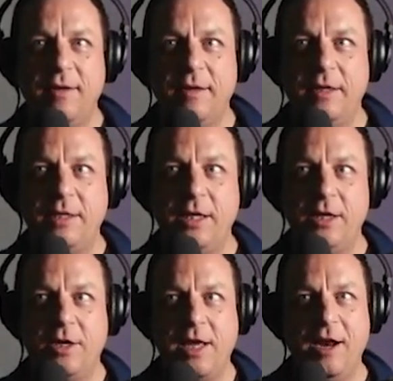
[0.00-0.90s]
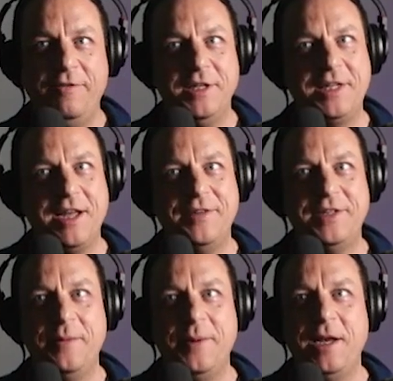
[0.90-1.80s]
to kind of discover
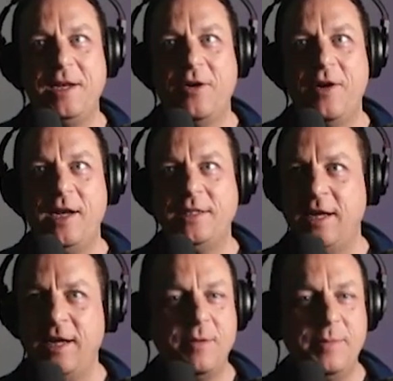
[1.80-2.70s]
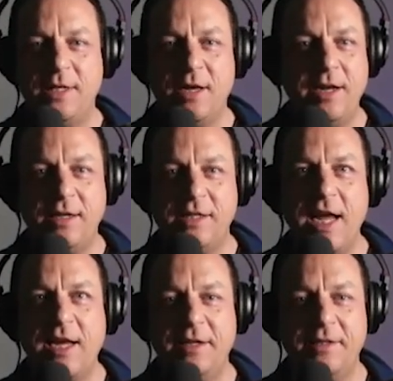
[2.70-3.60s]
something and correct it, it can be done in
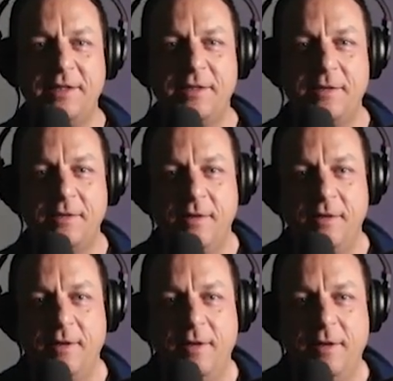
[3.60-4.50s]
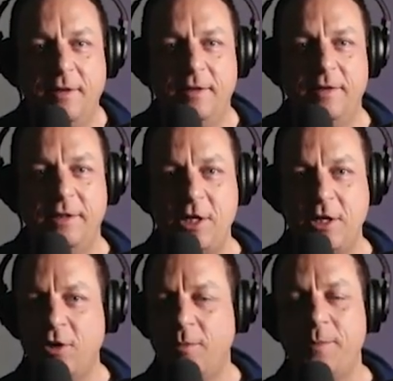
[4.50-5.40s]
seconds. So you
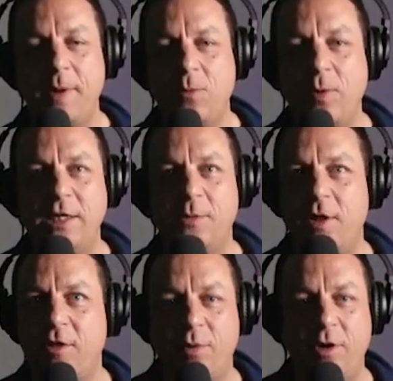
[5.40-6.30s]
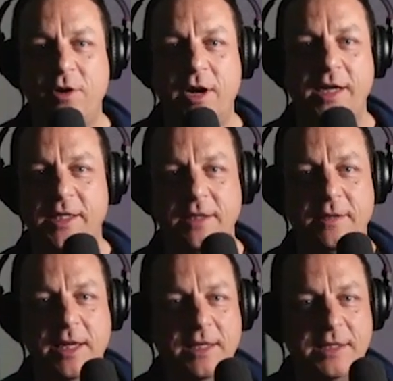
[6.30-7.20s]
can almost make weeks worth of progress in
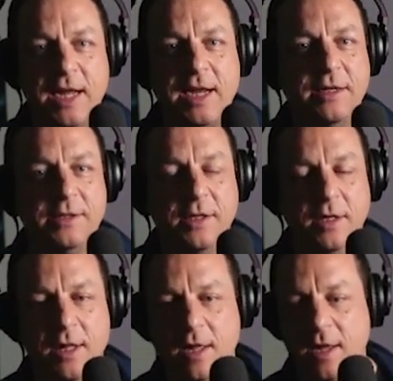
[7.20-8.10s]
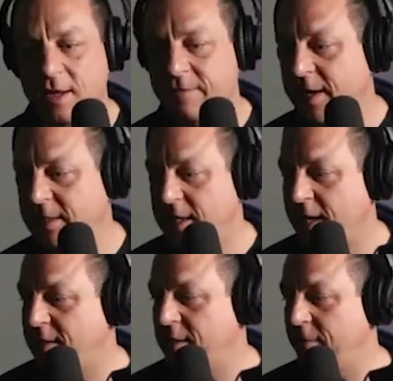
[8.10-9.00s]
seconds. In fact, I
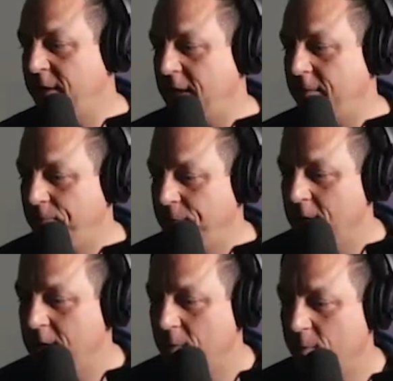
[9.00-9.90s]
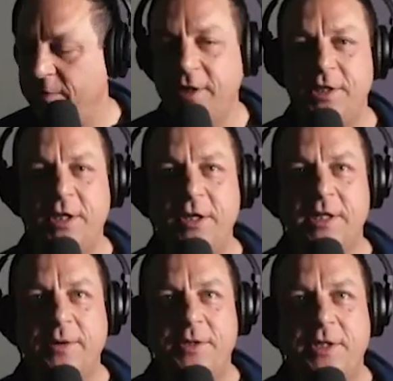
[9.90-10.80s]
had somebody, one of those
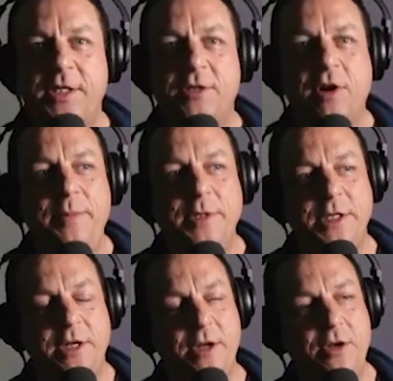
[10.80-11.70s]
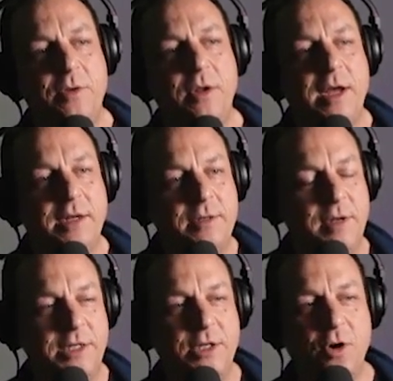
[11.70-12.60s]
students I was just describing to you, who
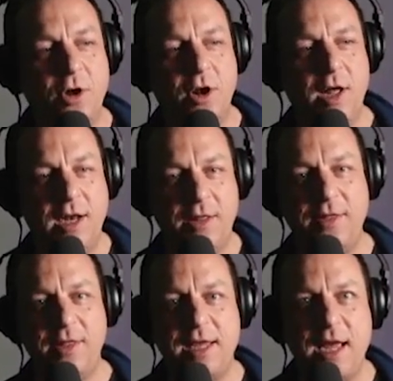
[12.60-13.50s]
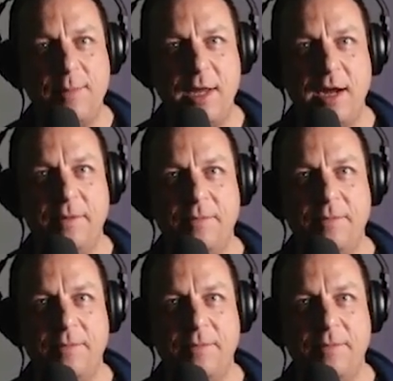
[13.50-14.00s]
I taught online, and then they came here,